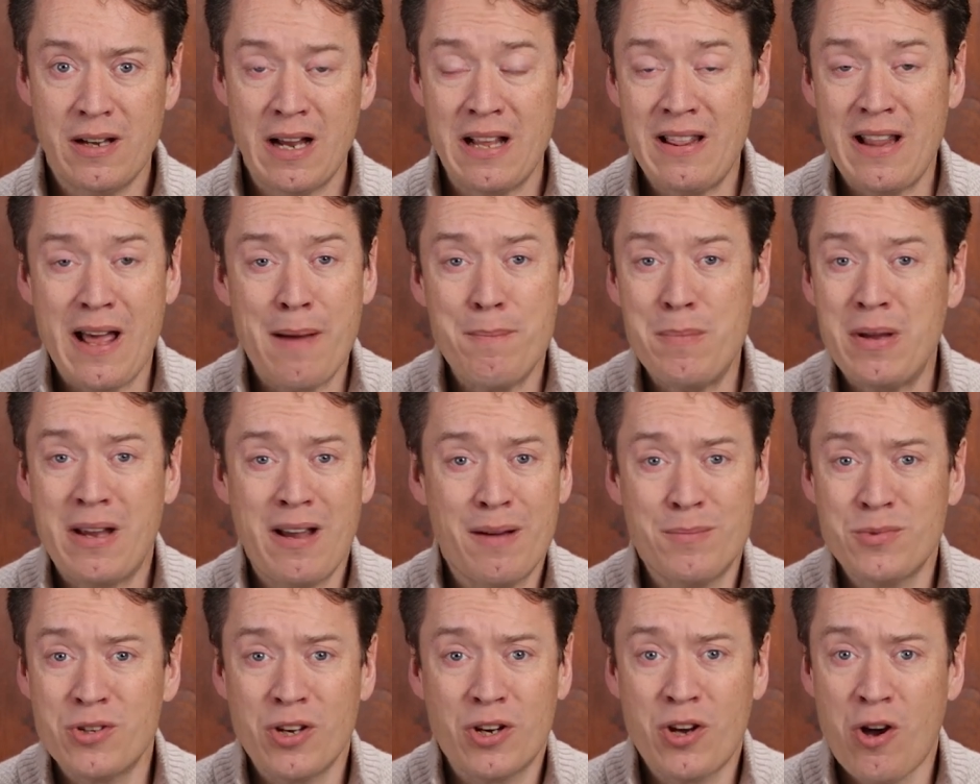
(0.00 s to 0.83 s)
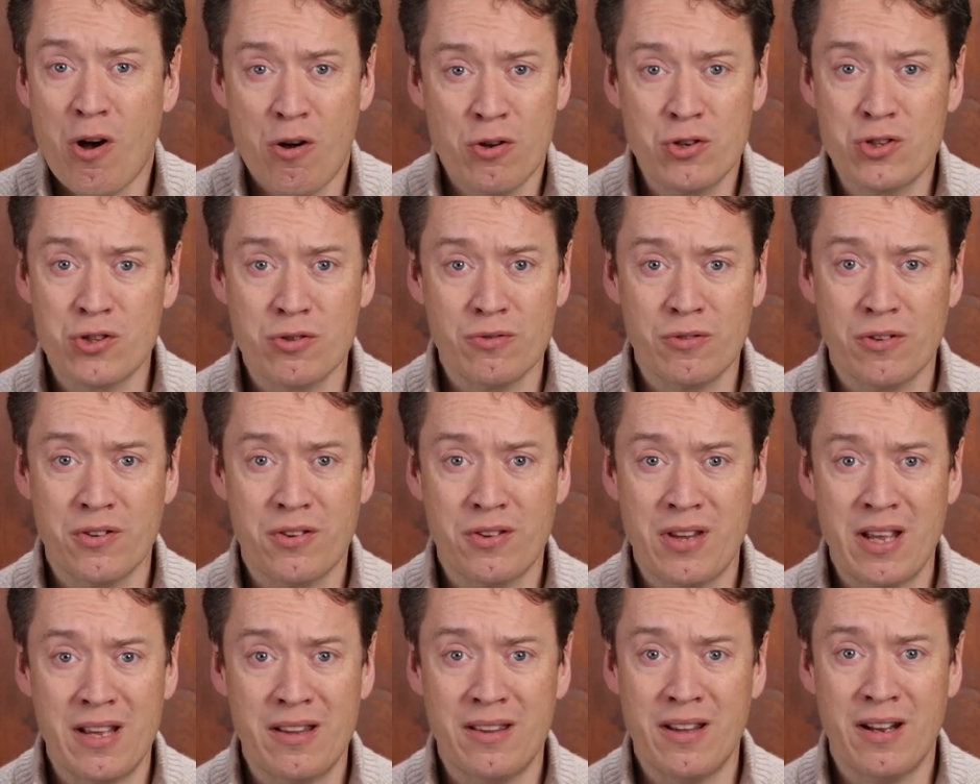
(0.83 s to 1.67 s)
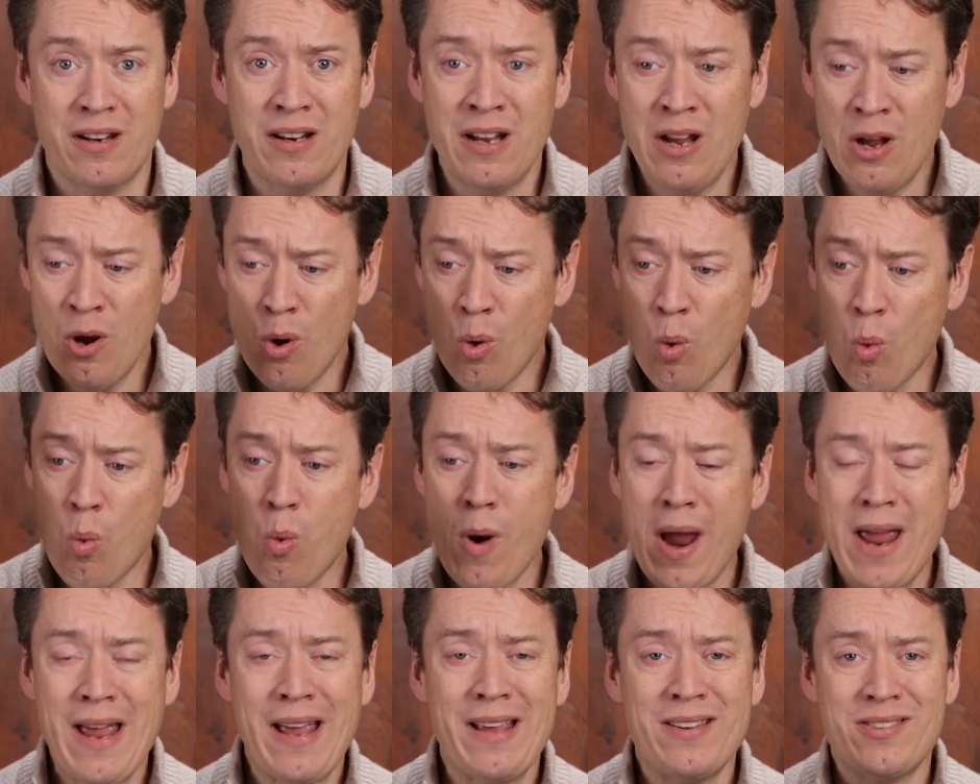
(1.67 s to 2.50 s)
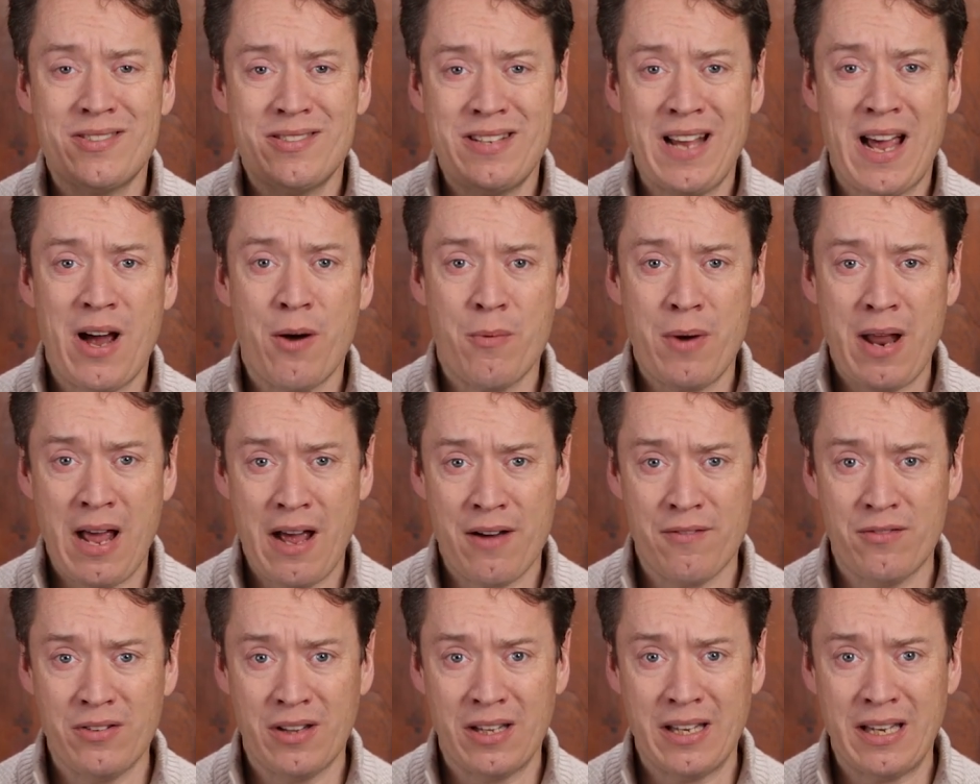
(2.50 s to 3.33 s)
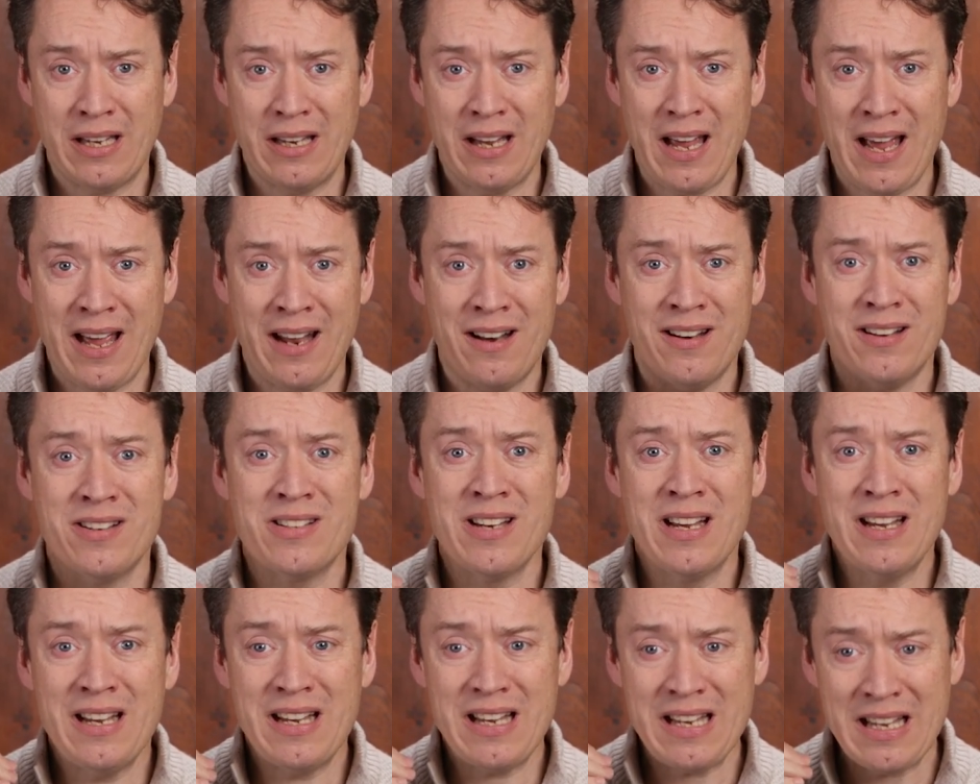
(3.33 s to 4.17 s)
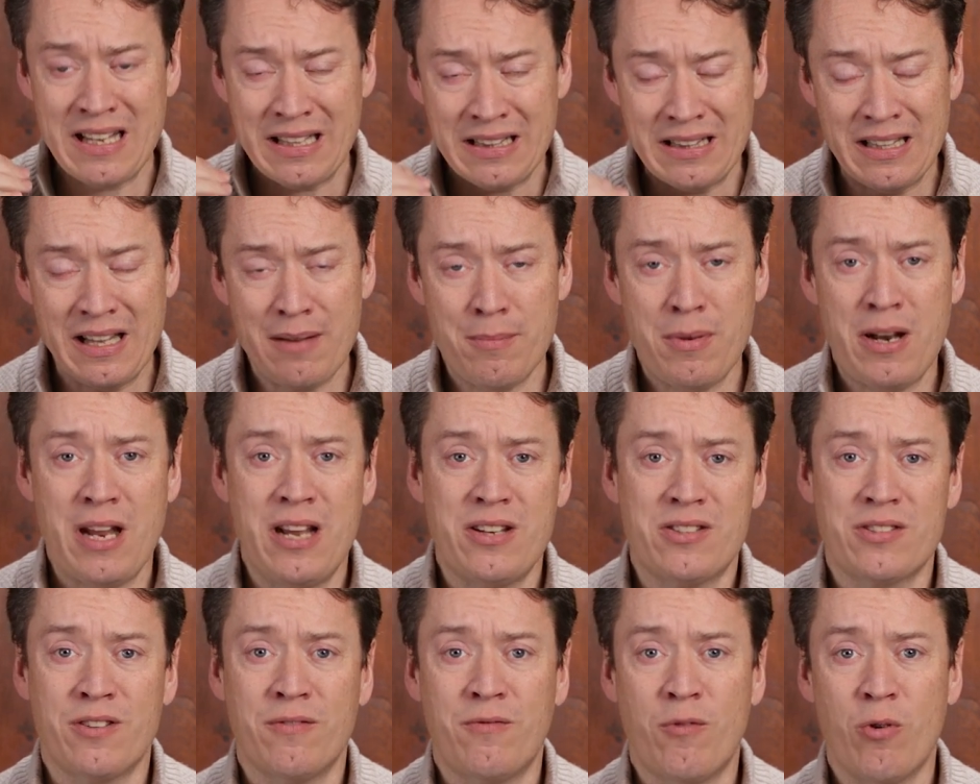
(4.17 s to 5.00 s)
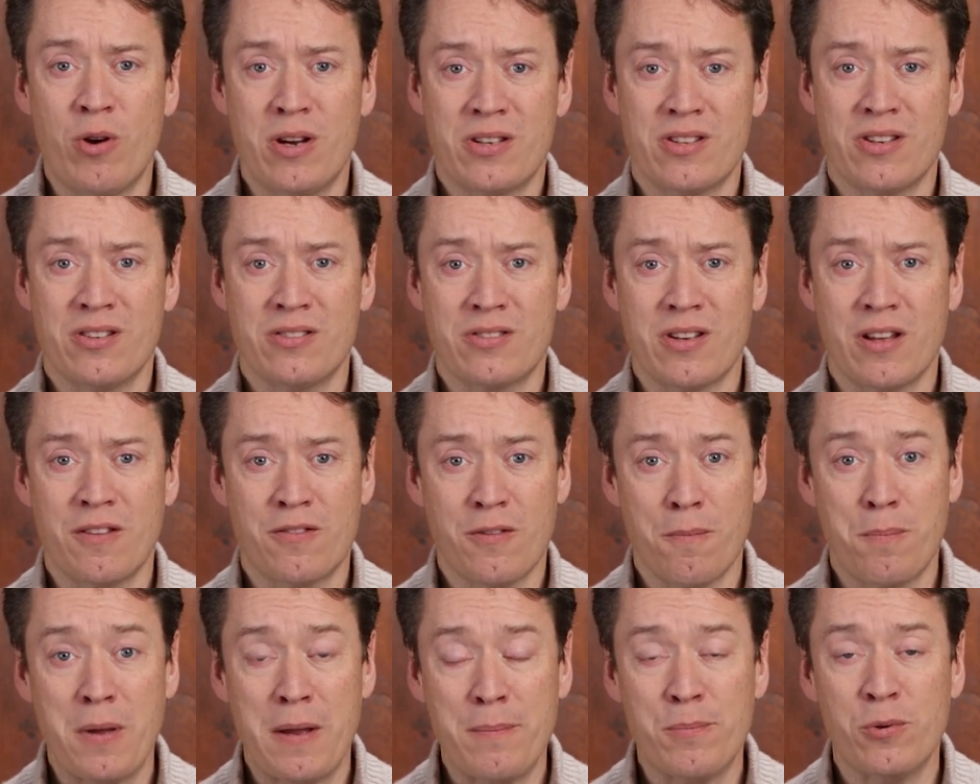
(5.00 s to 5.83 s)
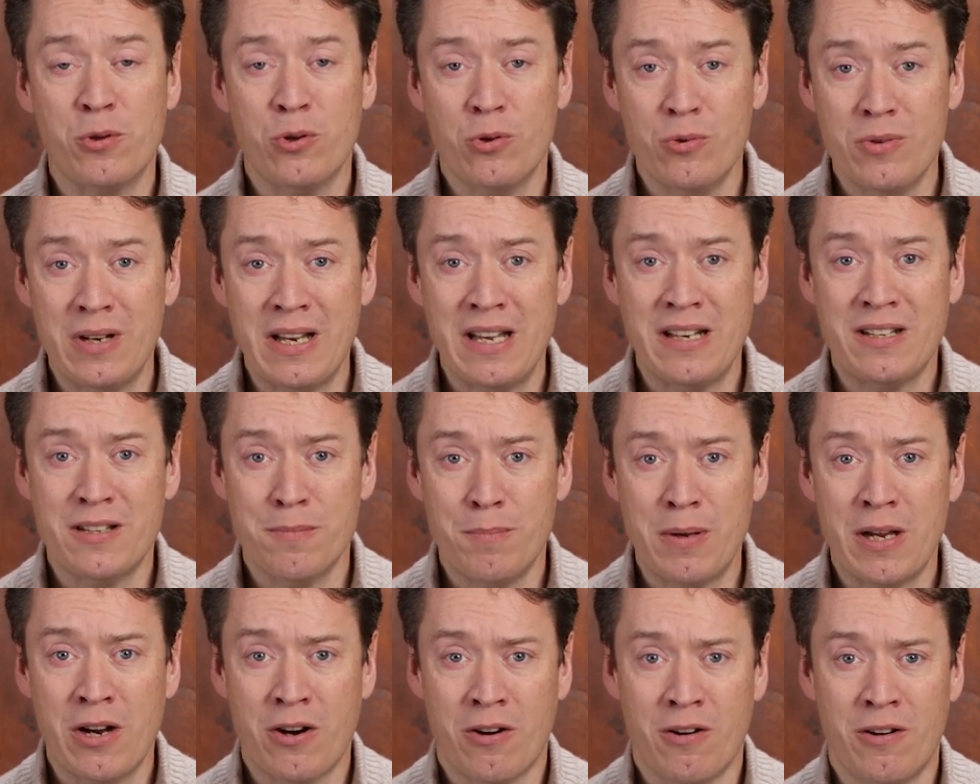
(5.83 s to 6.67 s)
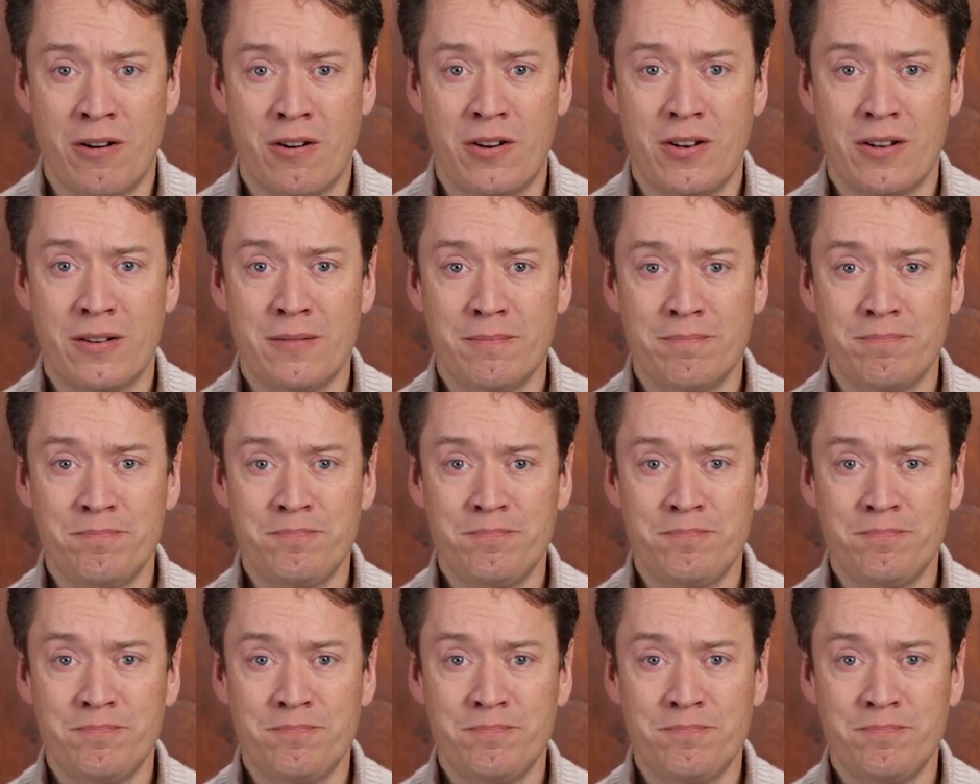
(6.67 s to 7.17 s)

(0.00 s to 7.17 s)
And that becomes a cultural thing that weighs down heavily and eliminates the voices of the people who need to be heard.